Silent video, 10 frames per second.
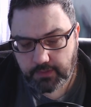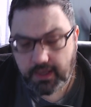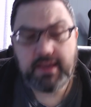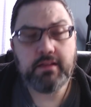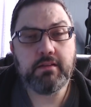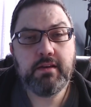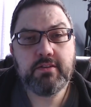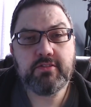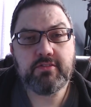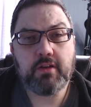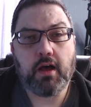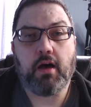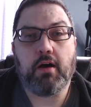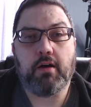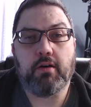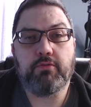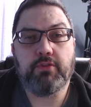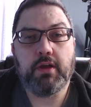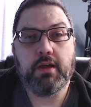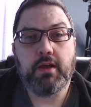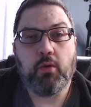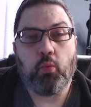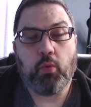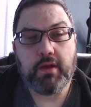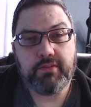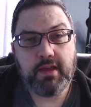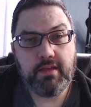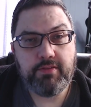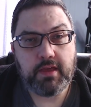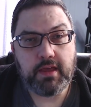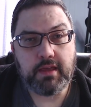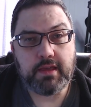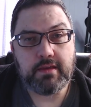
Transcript: a list of what they think